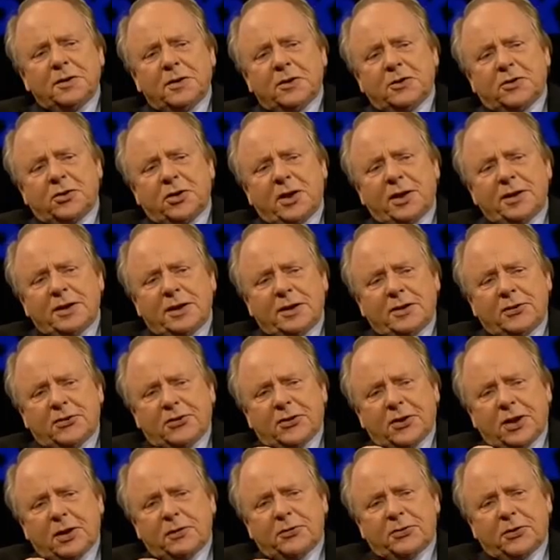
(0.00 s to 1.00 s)
Why do the
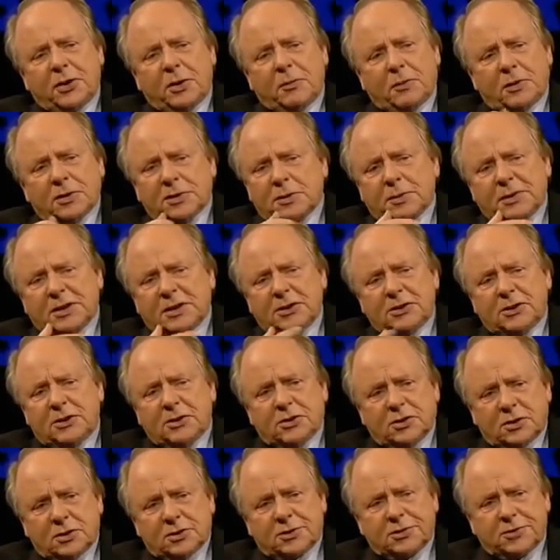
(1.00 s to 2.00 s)
Chinese save so much? I mean, is
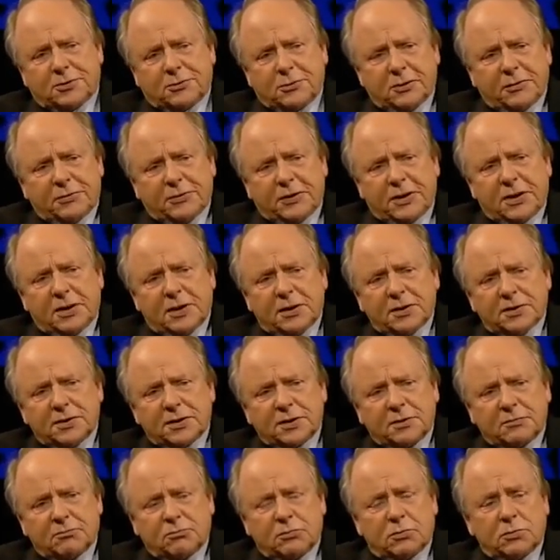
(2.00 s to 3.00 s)
it just
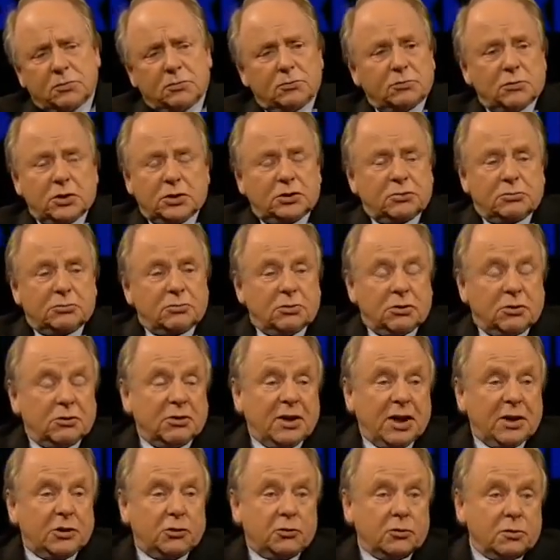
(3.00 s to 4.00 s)
thriftiness? Is it a
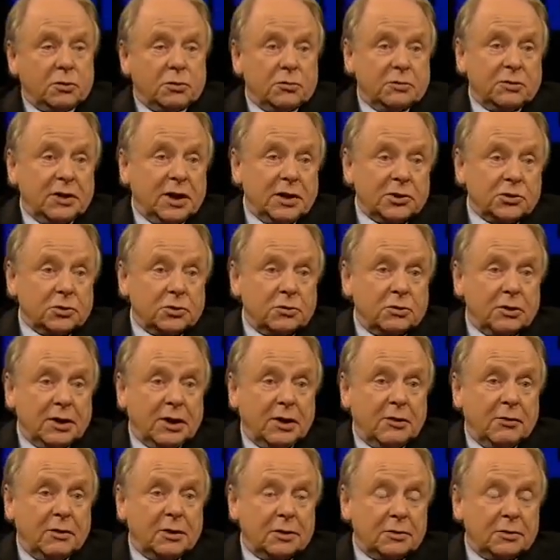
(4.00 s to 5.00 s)
national